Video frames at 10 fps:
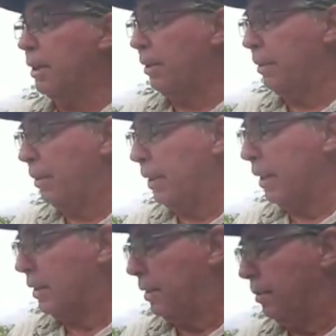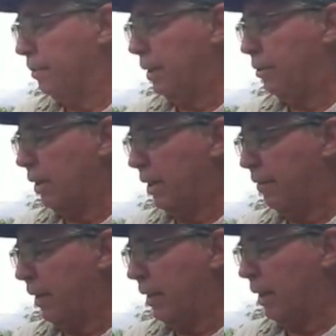I don't know yet. We're trying to
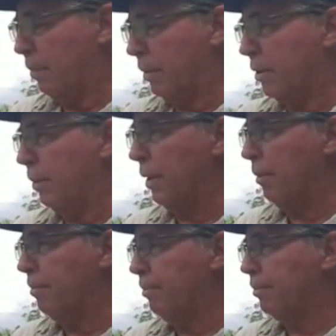find out what's going on.